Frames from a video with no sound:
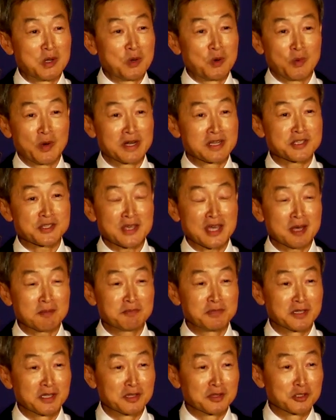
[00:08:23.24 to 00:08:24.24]
What is
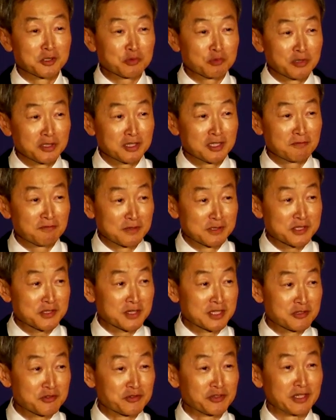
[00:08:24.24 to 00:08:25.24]
happening in the 21st
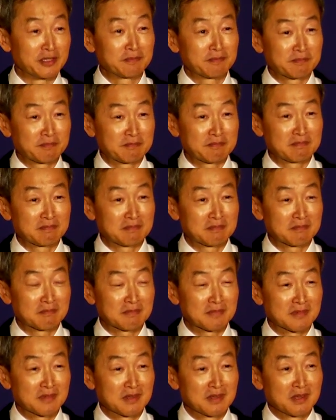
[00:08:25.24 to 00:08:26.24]
century?
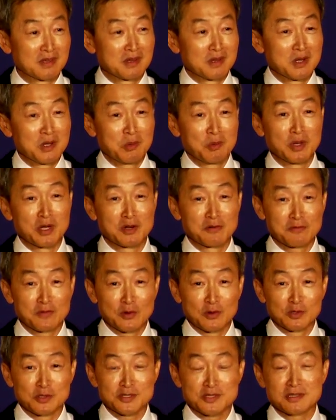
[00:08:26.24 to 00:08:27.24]
Well, of
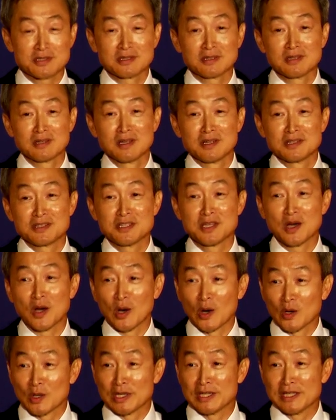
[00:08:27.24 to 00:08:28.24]
course, the
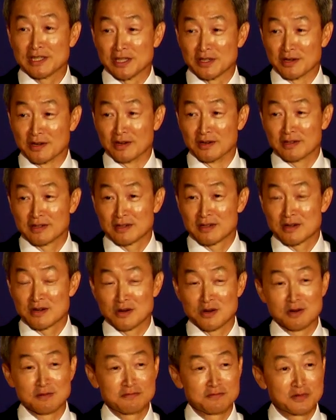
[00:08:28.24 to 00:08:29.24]
early year
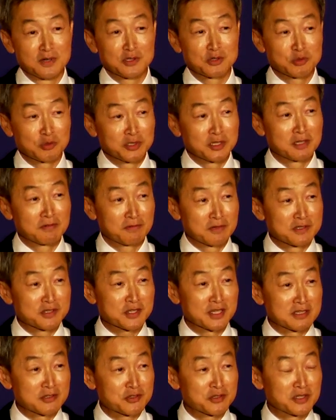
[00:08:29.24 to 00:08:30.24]
of 21st
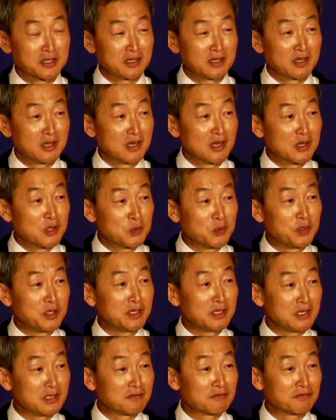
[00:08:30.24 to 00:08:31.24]
century, we
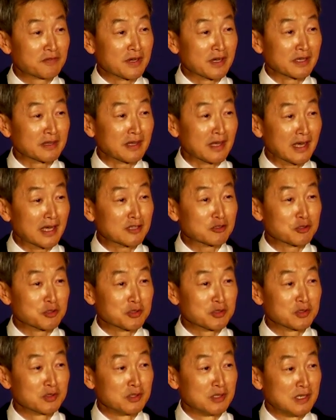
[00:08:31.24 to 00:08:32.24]
in fact had
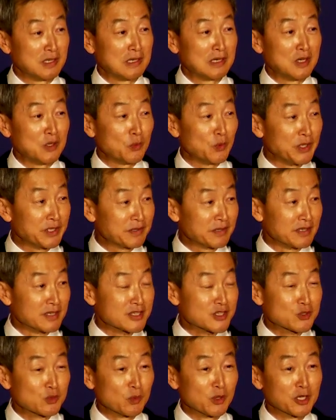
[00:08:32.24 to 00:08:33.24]
to
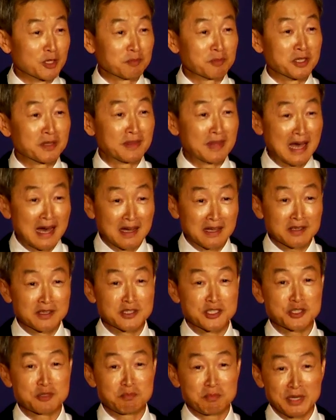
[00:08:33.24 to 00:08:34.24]
witness one of the
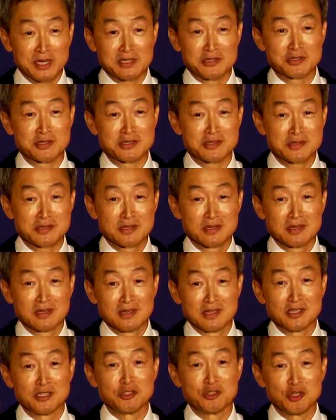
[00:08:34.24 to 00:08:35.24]
darkest pages
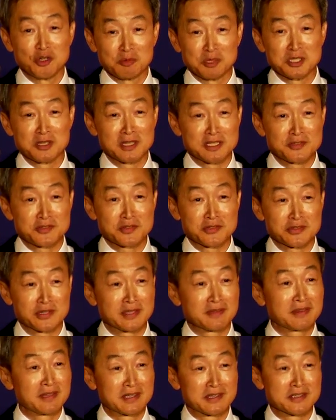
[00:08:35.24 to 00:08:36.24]
in human history,
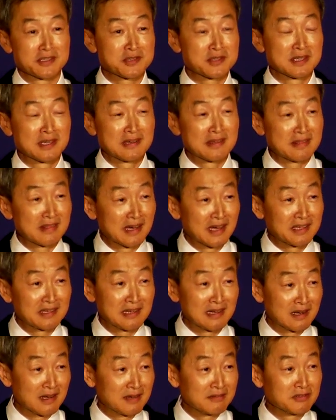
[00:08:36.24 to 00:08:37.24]
that is
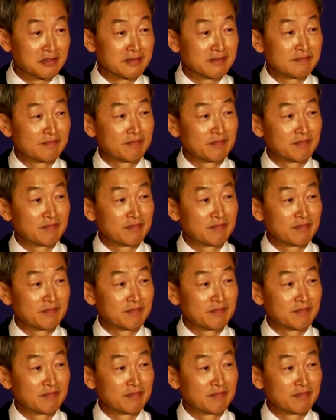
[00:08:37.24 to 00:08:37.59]
9/11.